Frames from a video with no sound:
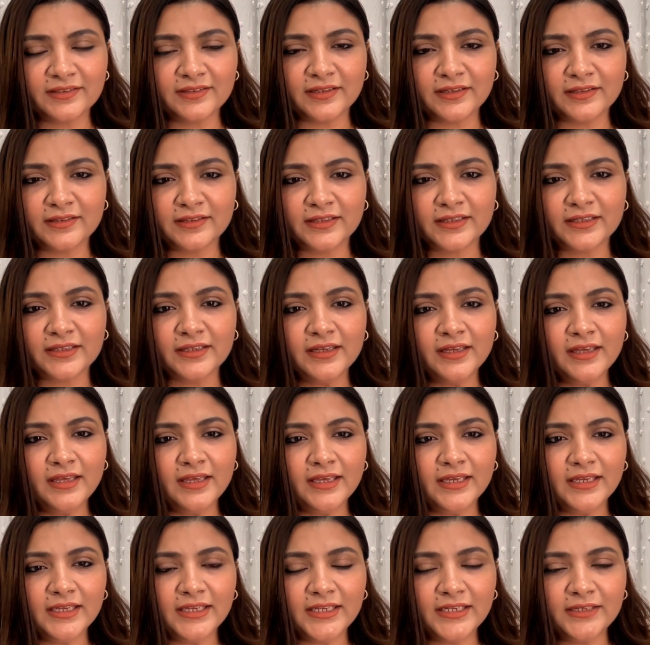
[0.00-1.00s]
I think
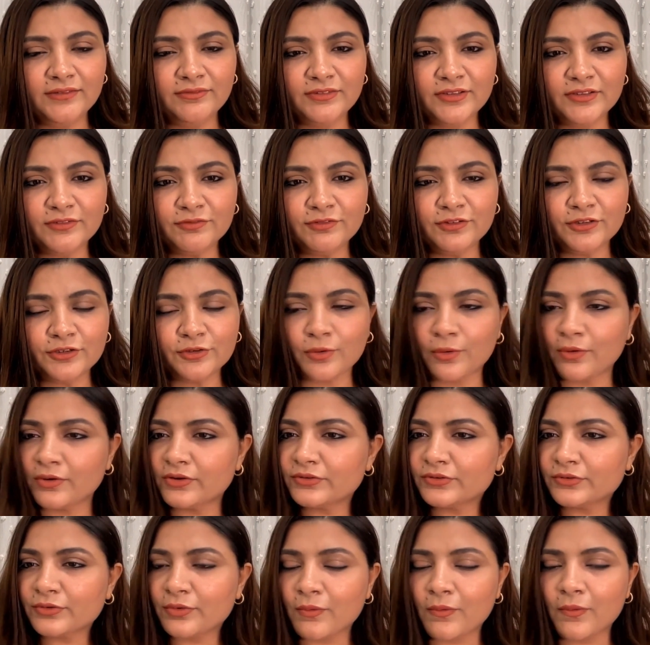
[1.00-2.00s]
even if we're
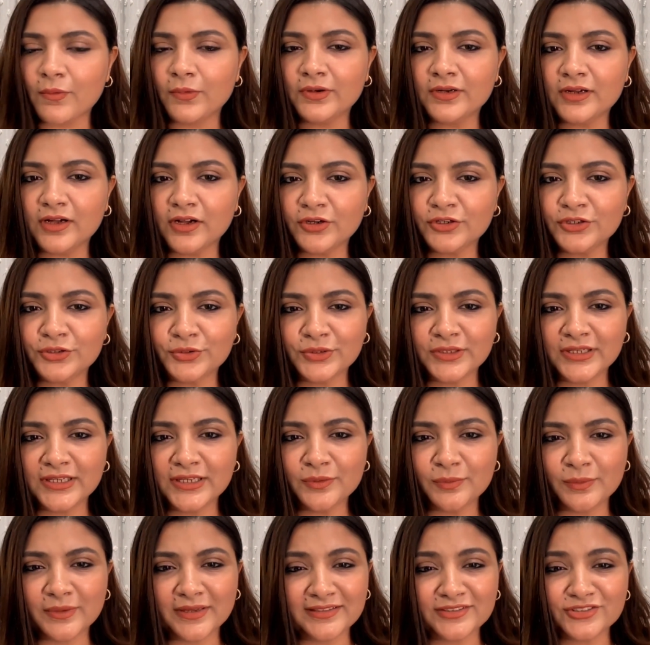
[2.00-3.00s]
all our
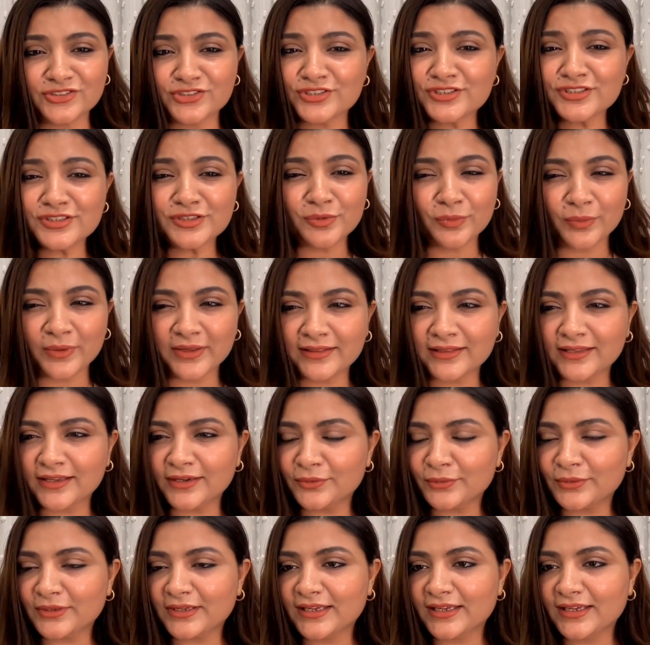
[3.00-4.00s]
unique ways, just knowing that,
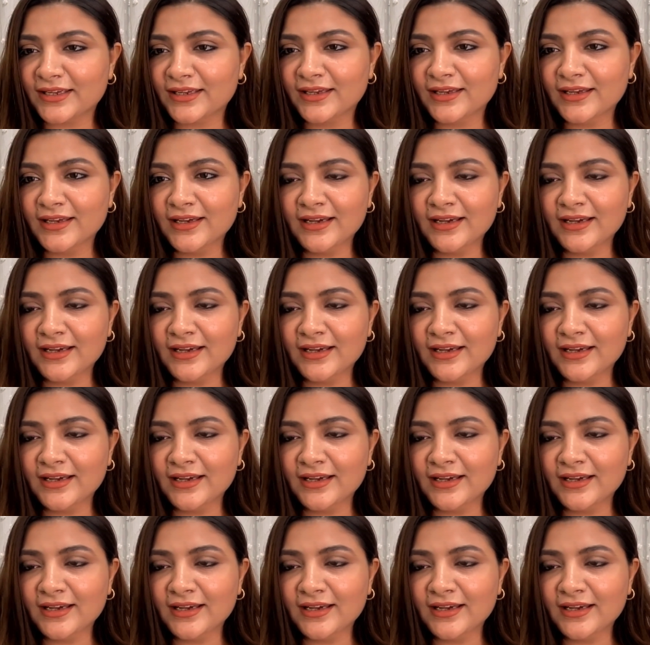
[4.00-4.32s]
okay,